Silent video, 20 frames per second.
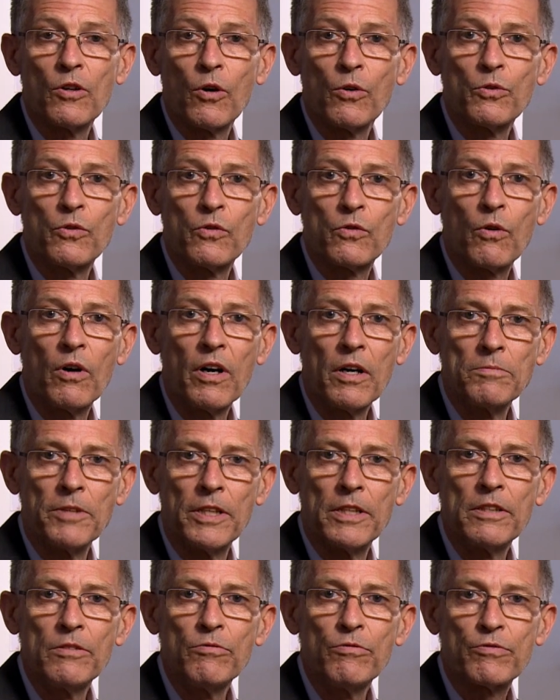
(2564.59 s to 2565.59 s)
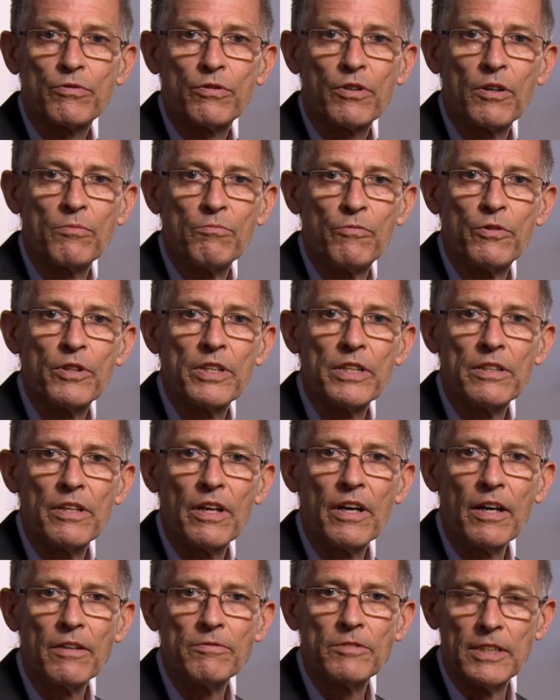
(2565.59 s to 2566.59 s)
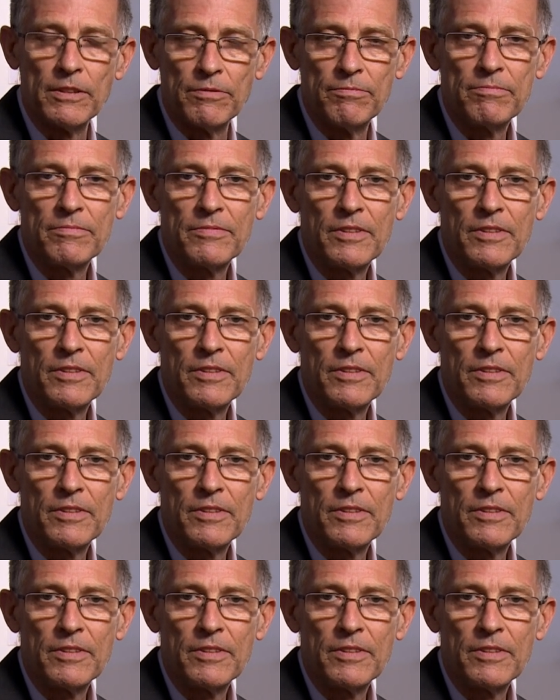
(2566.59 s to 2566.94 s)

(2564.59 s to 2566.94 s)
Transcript: Goswami from Vrindavan.